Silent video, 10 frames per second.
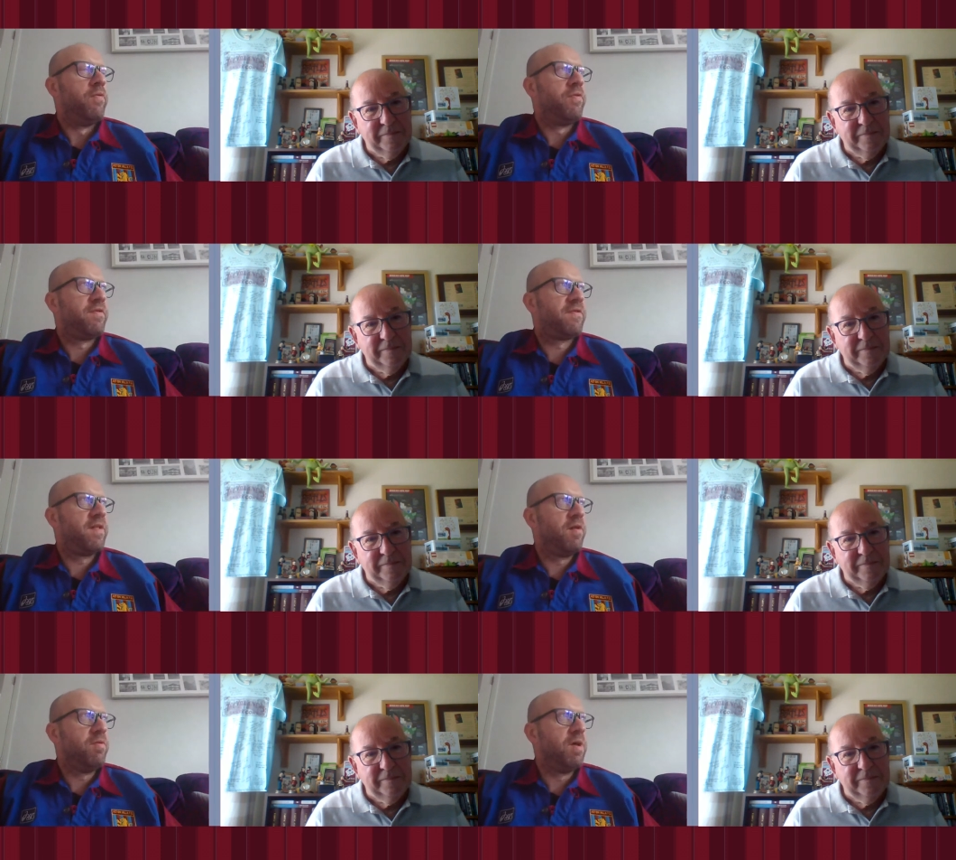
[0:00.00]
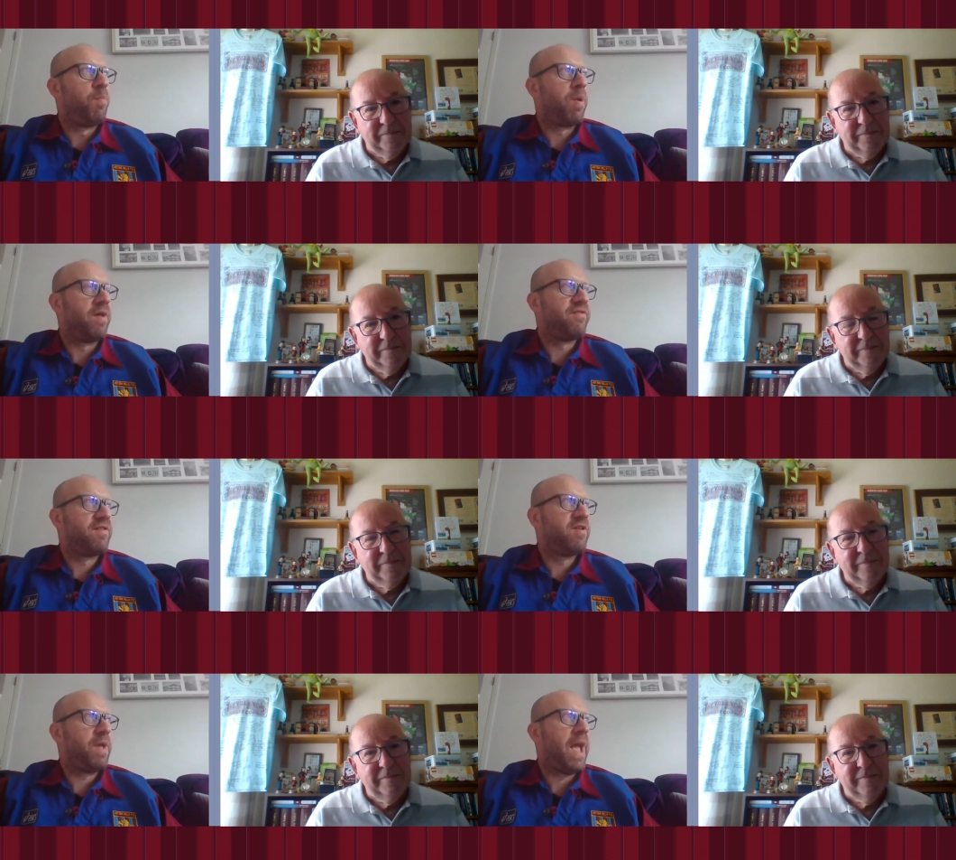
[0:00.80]
Speaker 1: but it's still a
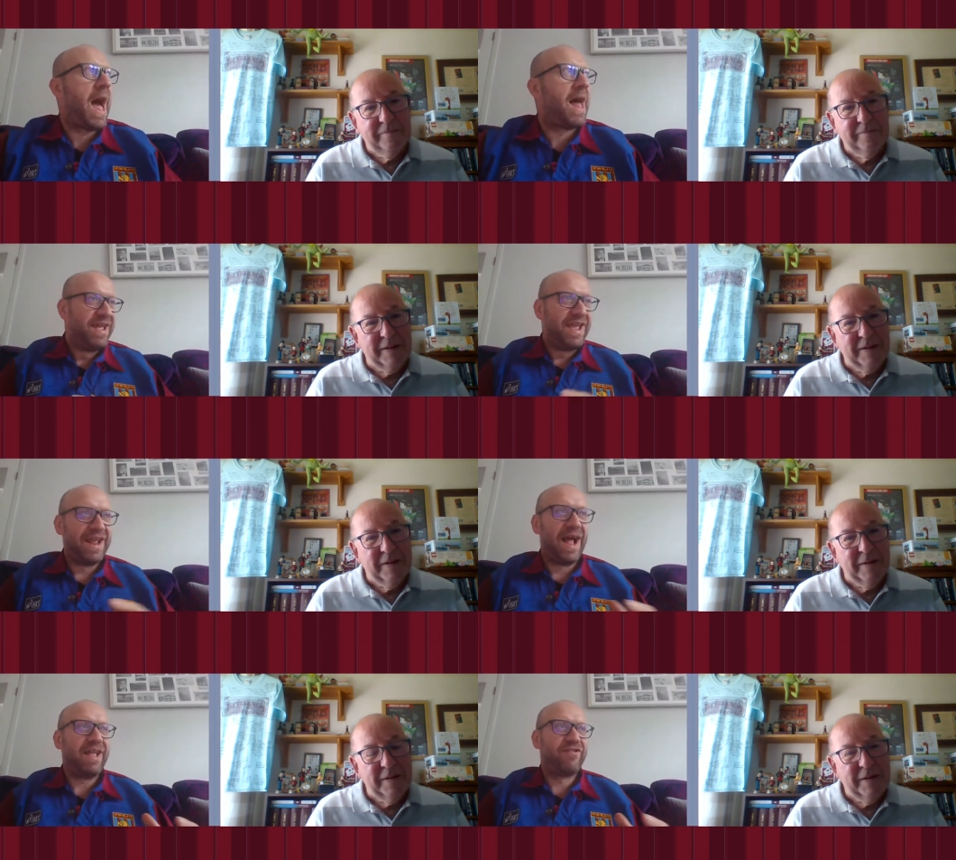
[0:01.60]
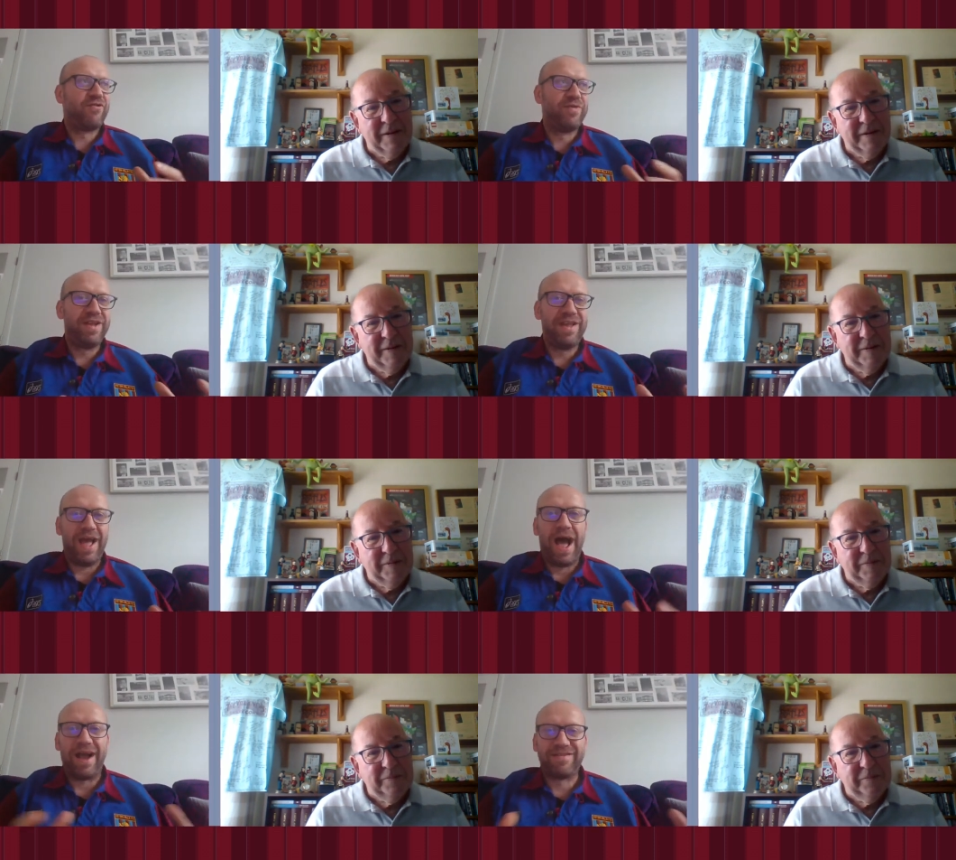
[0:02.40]
pleasure to be had in
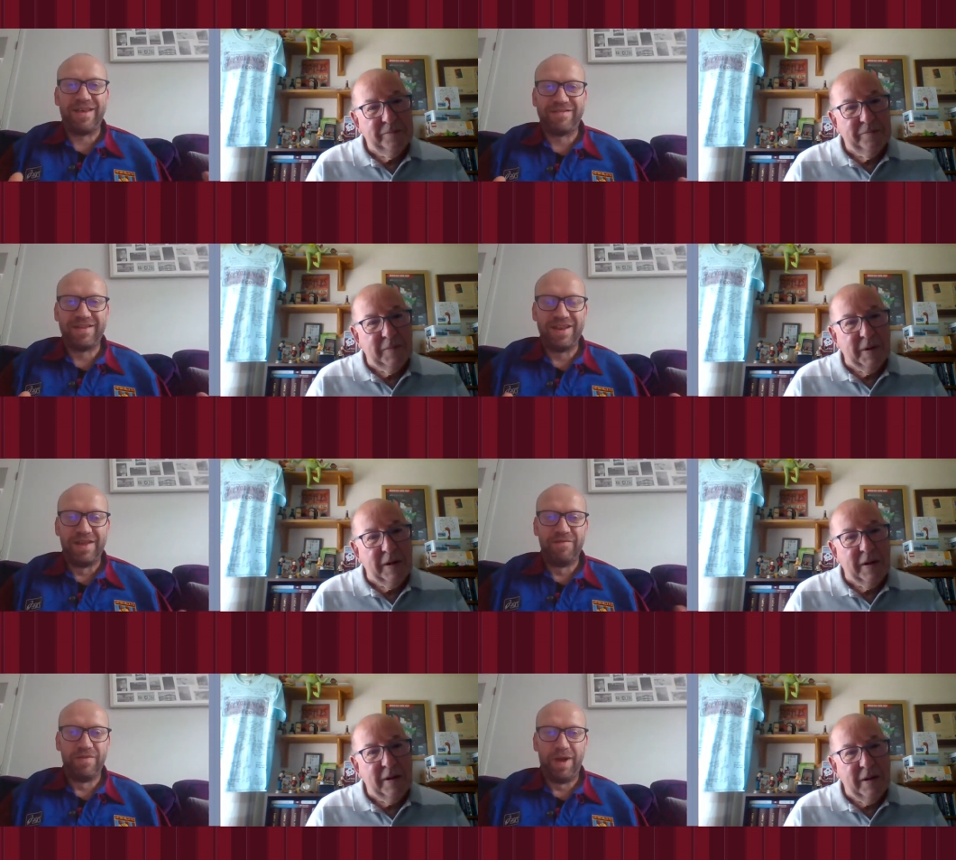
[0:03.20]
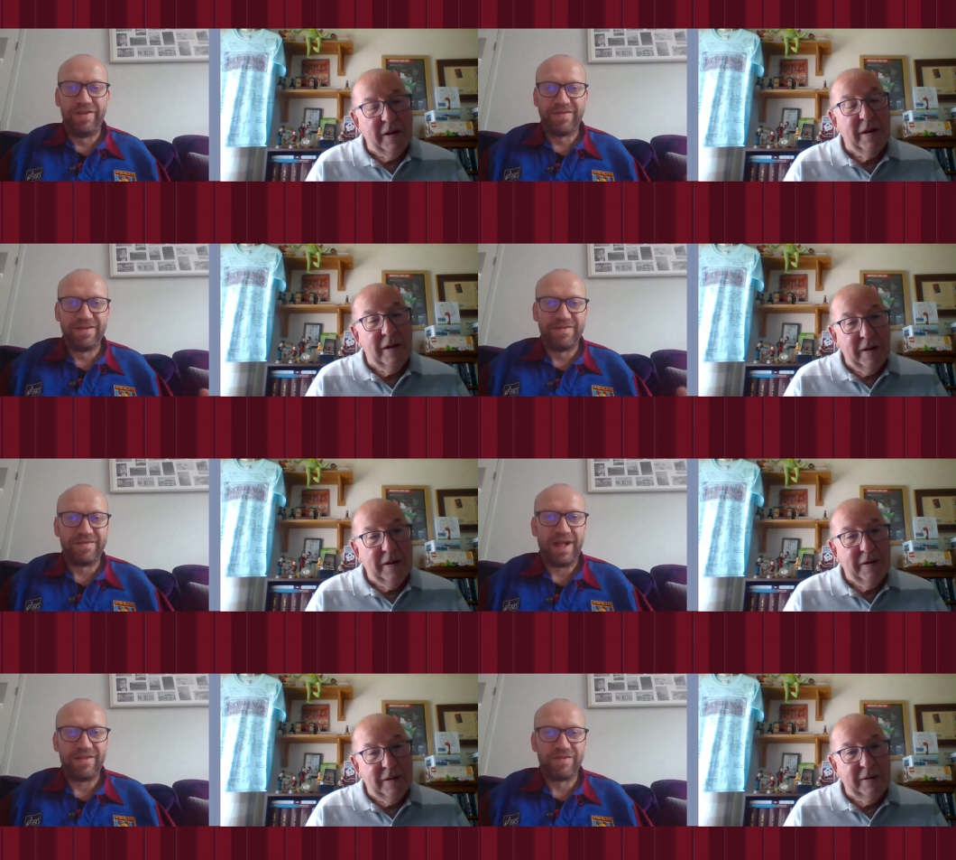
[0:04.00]
actually accessing information and
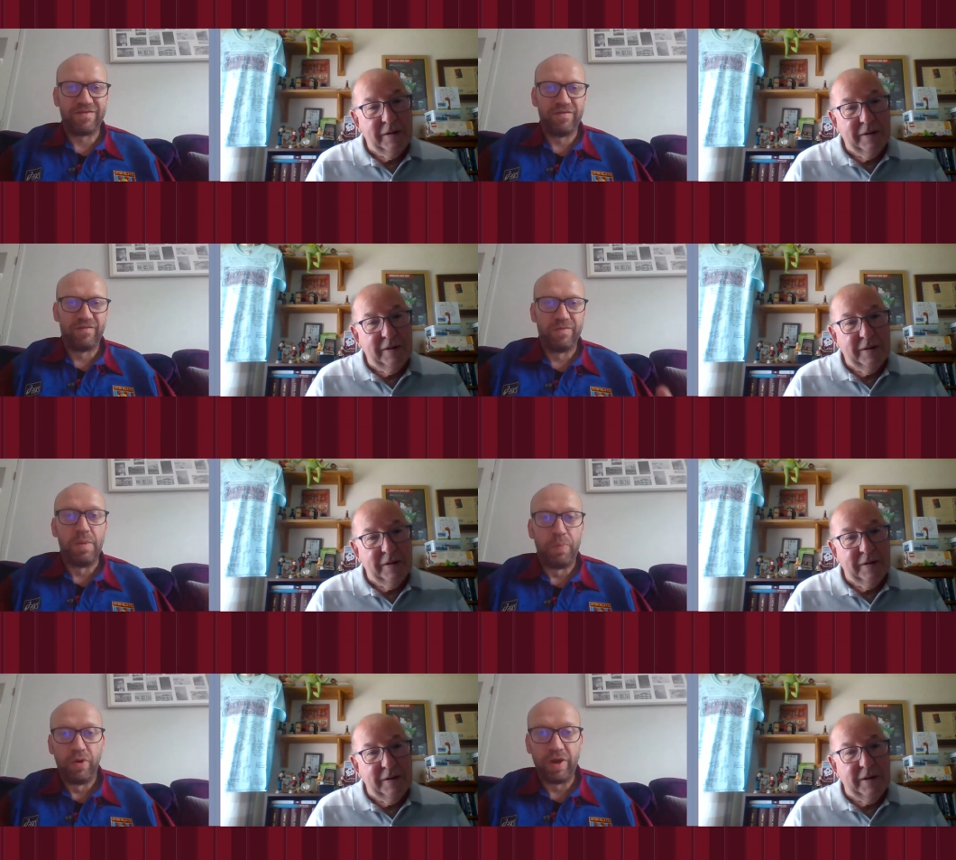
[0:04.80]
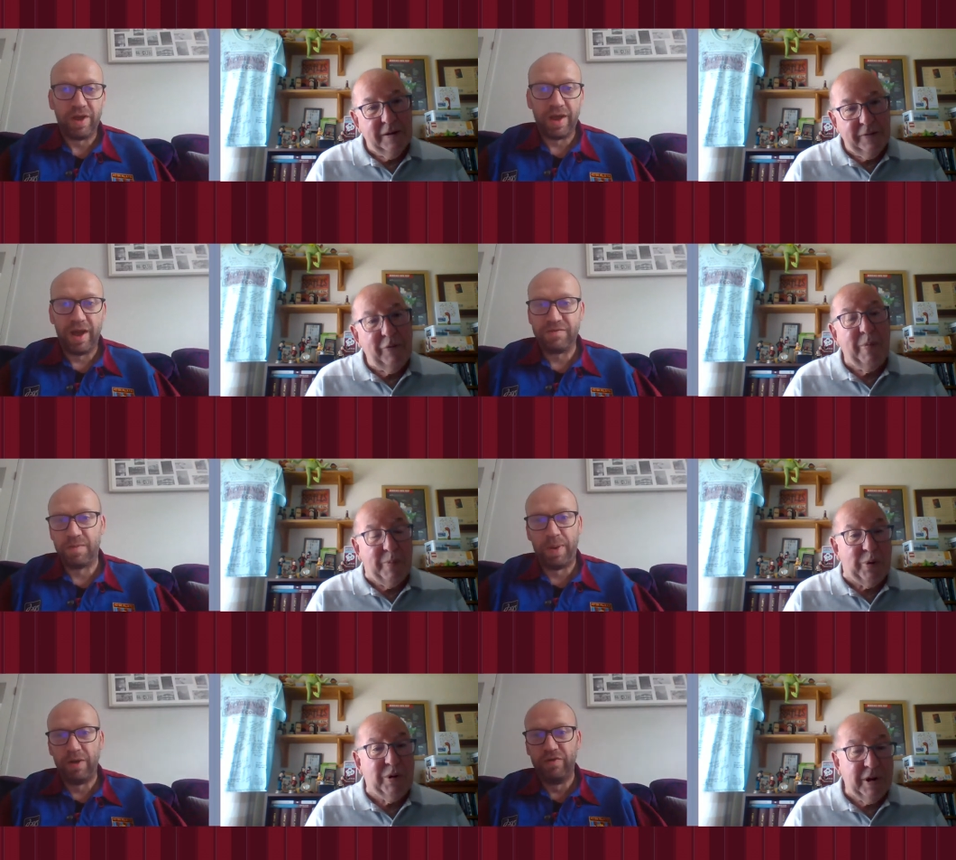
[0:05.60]
stats from a book from
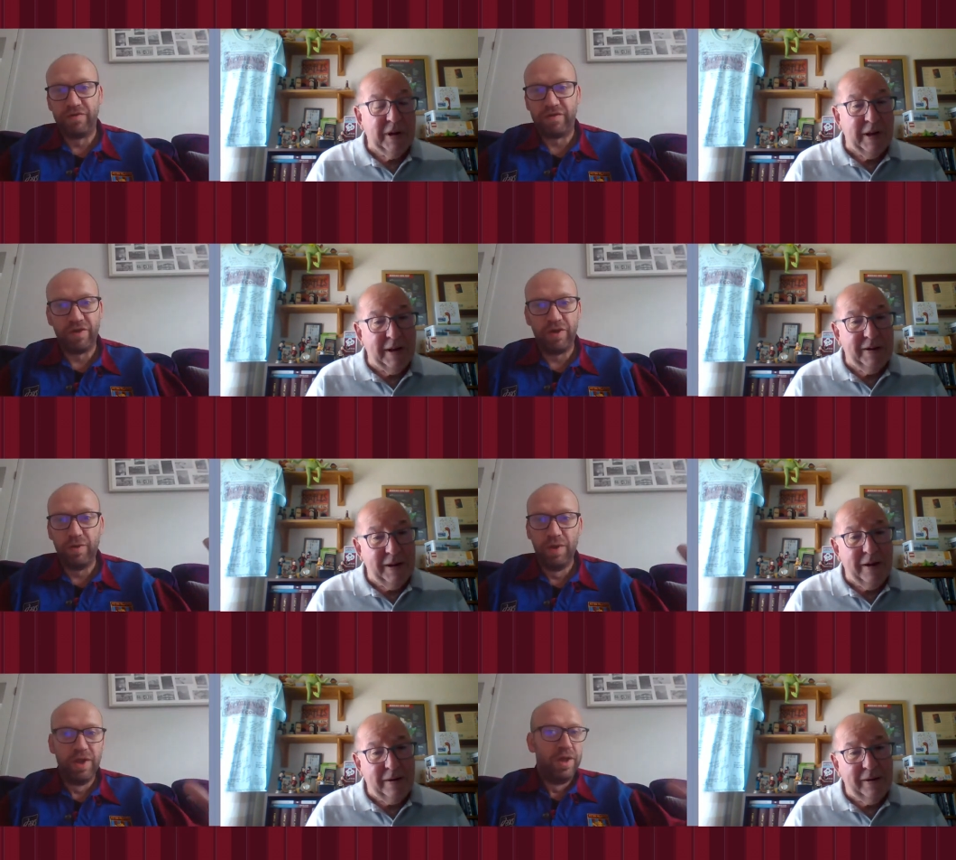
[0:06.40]
as a opposed book. Yeah, to yeah.